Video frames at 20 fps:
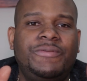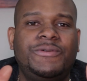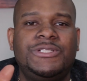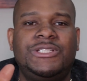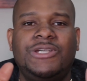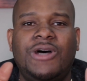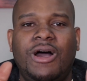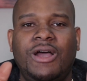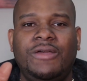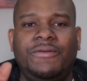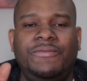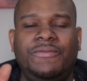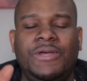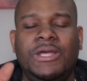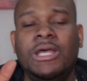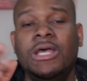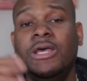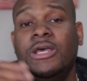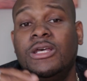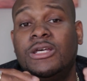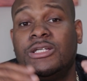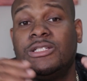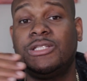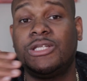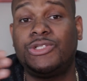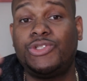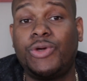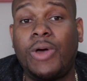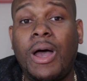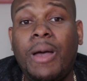photography because
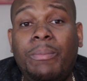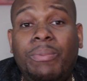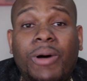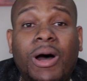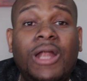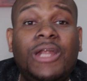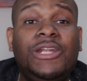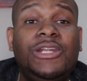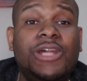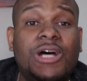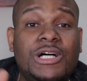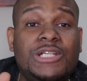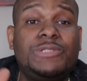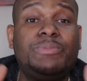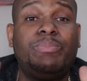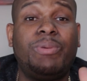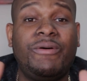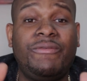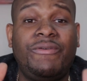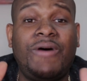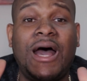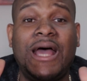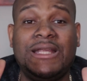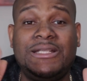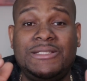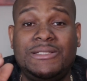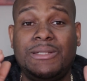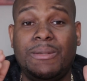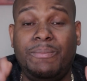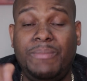a tripod does
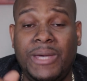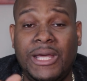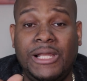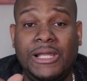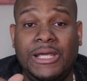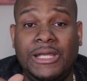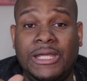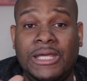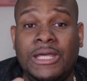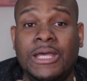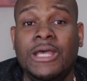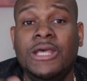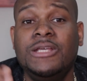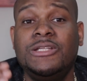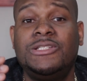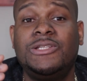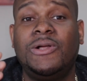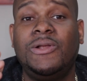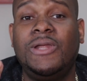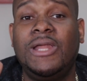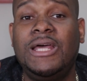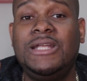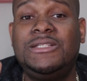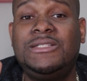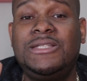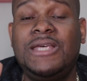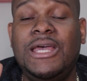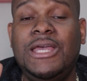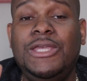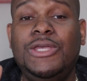provide stability. So let's
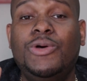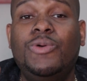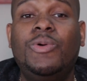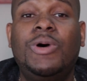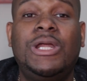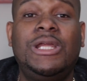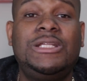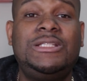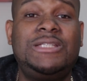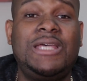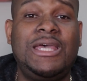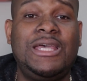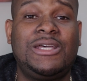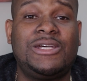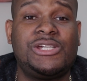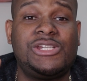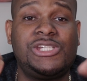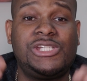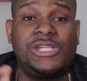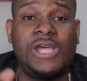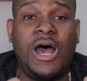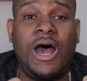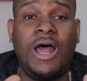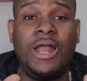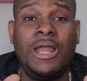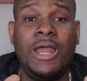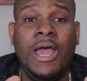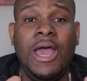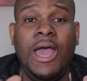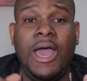say you want to take a
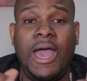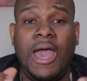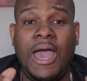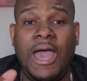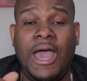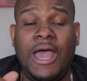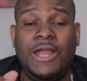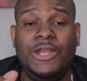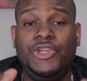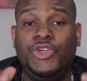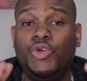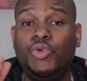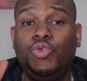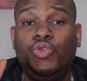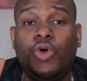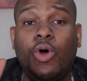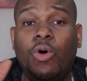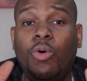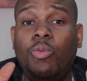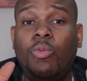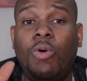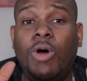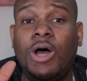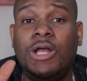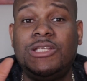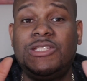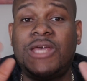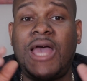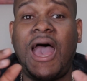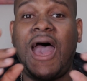shot and you don't
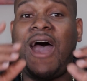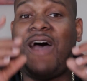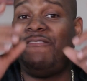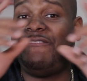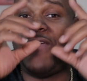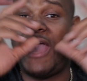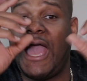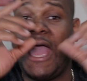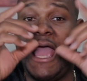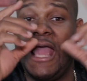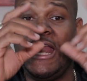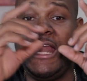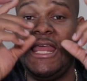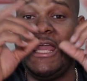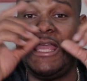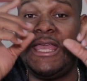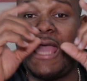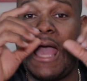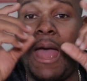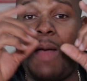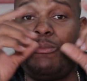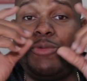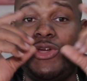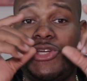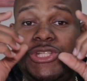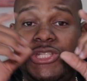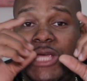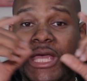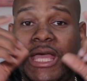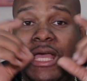want to have any
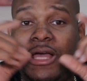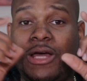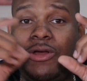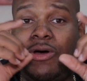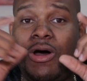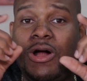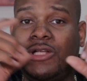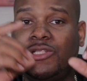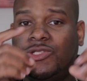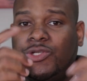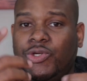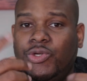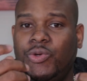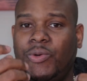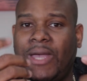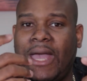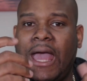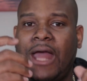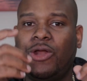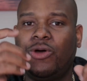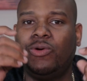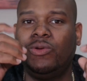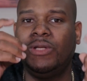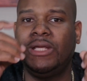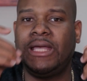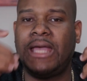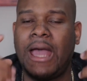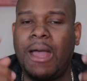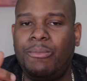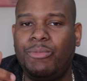camera shake at all, so you can't hold
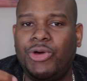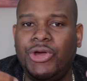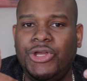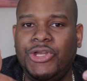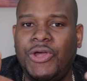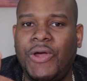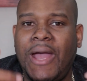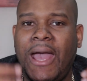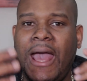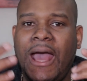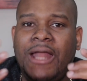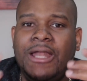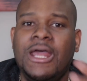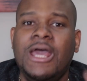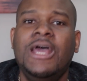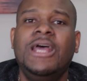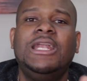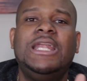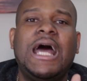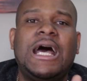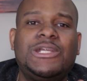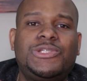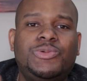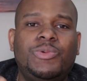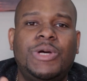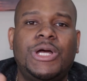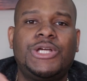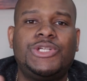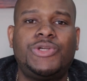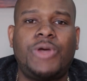the camera in your hand. That's
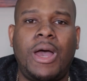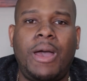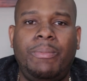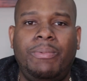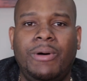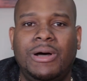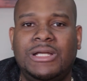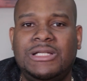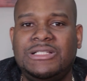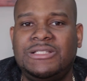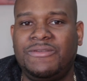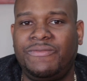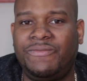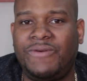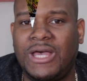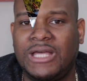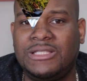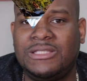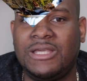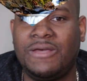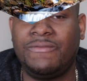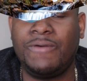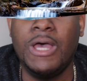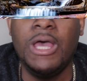where a tripod is effective.